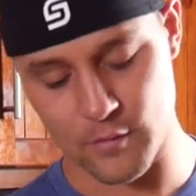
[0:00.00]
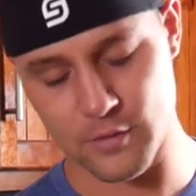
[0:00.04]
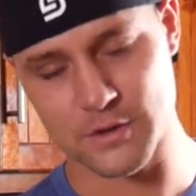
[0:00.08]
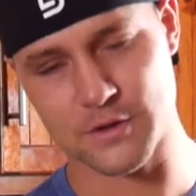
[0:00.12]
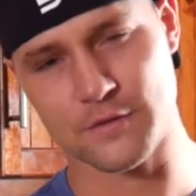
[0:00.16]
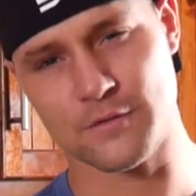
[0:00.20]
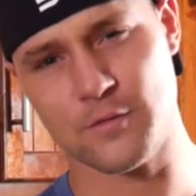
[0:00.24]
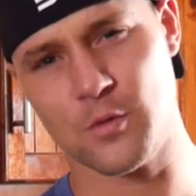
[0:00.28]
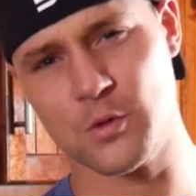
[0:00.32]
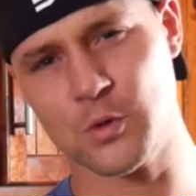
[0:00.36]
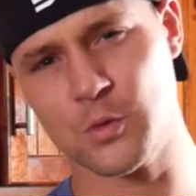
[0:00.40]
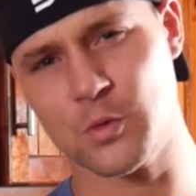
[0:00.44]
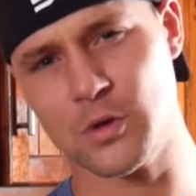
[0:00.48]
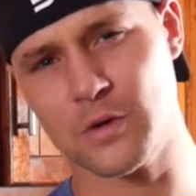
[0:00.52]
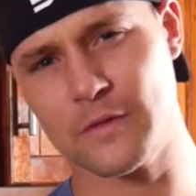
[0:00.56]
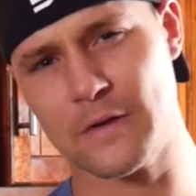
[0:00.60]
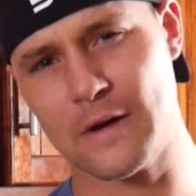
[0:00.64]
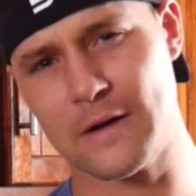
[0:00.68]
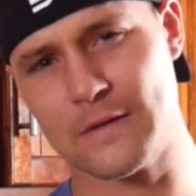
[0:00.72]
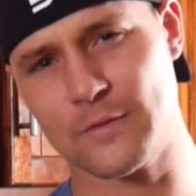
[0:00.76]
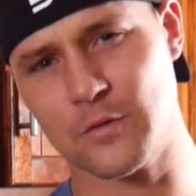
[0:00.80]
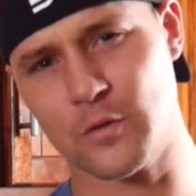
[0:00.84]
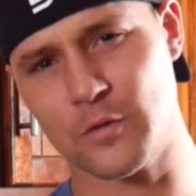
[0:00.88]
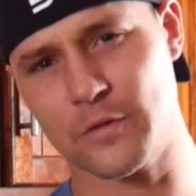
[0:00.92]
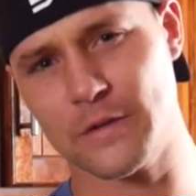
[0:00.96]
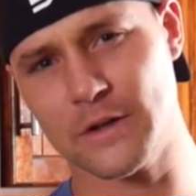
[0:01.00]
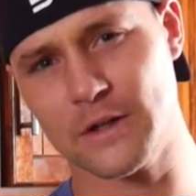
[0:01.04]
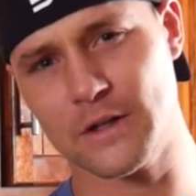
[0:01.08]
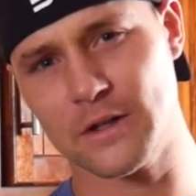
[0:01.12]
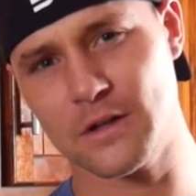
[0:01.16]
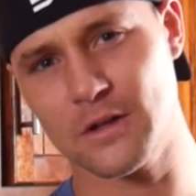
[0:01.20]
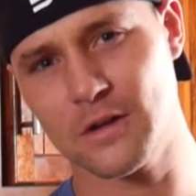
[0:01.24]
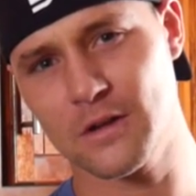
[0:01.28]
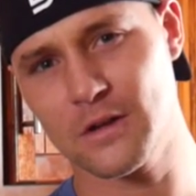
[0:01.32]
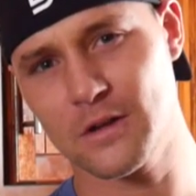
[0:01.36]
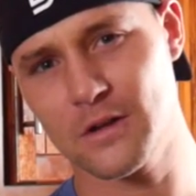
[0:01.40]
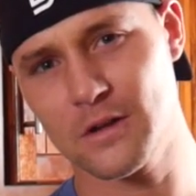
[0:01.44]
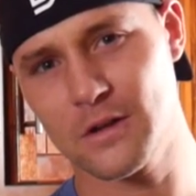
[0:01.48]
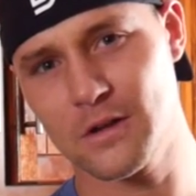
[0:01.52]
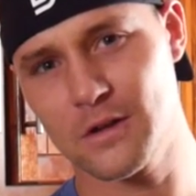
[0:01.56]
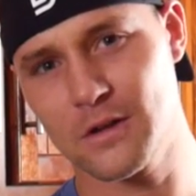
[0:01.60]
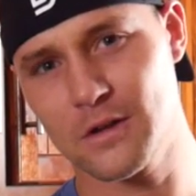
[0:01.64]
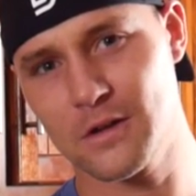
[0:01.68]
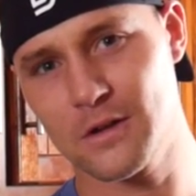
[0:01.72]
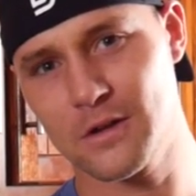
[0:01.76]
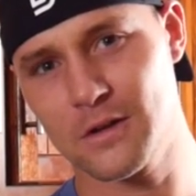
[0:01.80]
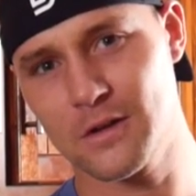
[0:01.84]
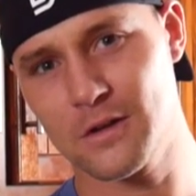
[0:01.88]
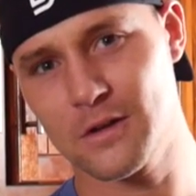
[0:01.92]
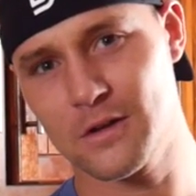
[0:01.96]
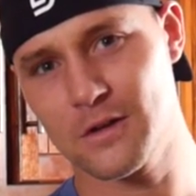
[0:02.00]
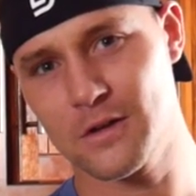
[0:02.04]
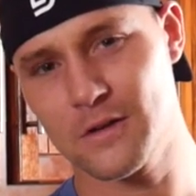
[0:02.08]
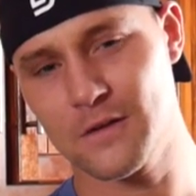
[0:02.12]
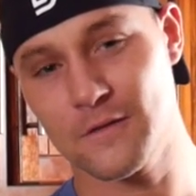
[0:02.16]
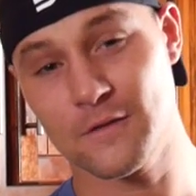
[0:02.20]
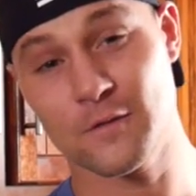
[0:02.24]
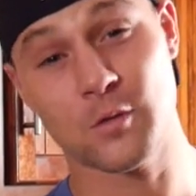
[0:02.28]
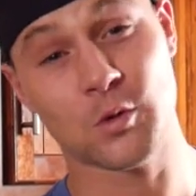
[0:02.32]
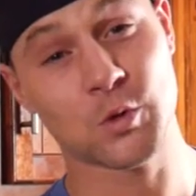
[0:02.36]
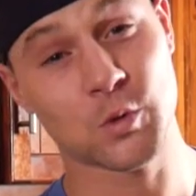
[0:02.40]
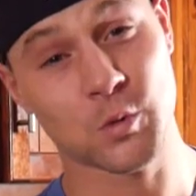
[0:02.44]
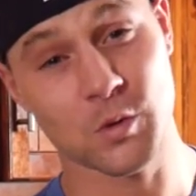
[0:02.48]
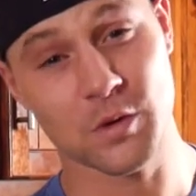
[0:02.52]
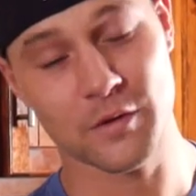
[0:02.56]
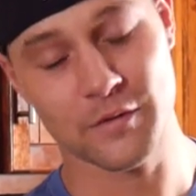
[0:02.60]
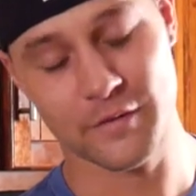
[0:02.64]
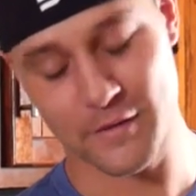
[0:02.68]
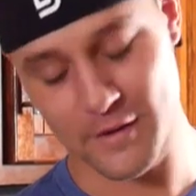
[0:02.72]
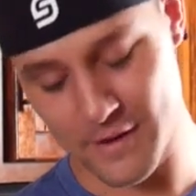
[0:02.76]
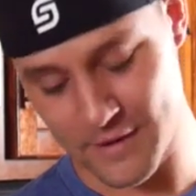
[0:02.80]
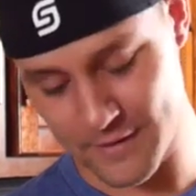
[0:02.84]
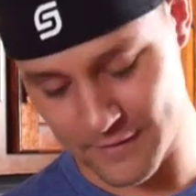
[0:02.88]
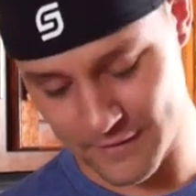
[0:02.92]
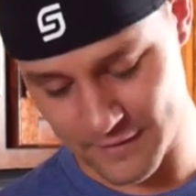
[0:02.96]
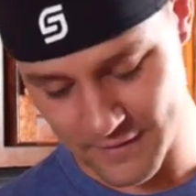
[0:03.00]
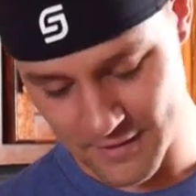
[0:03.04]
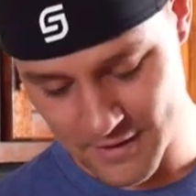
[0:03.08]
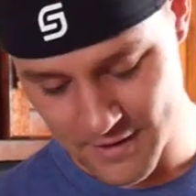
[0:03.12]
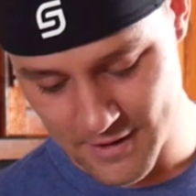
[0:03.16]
Was it 425 or 450? 25. 425.